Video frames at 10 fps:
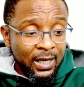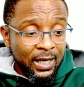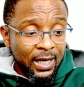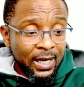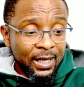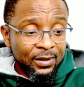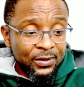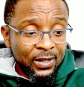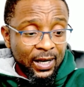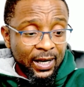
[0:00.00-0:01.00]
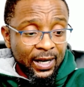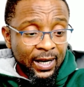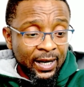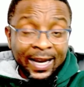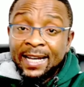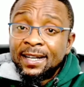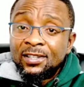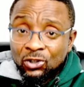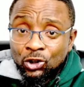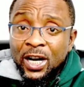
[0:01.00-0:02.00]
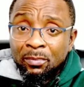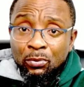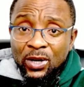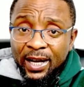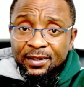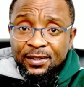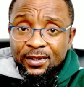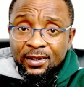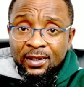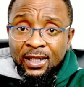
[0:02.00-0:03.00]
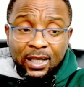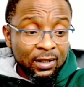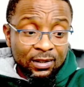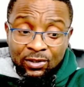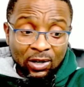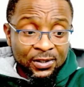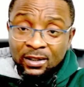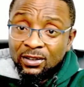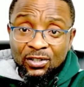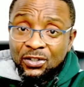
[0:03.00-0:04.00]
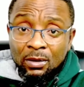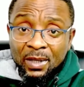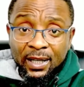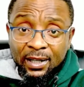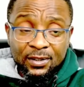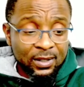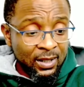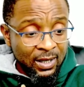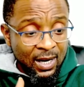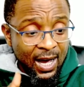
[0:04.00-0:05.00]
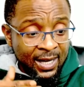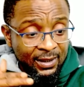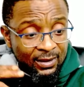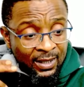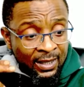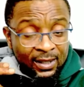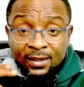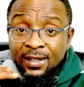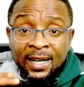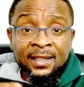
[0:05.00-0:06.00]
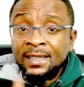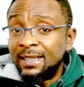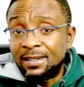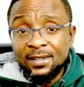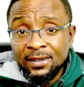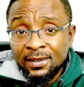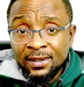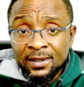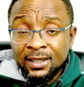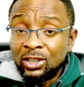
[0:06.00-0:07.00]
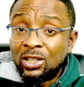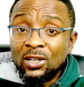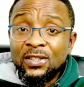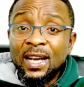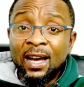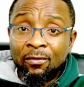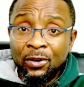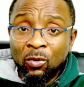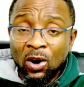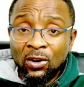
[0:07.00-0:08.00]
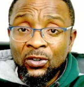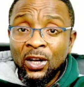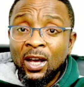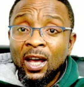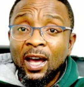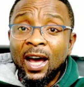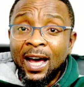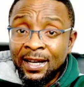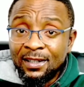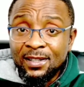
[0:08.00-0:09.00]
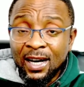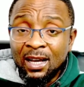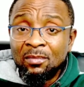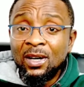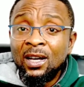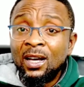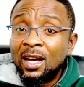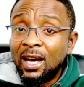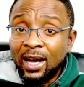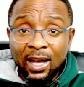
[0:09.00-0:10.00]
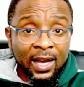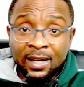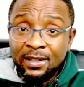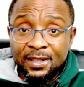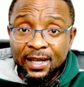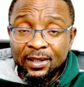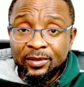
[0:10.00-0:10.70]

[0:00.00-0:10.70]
is like a stray bullet. It doesn't discriminate, and it can hit just everyone, anytime, any day.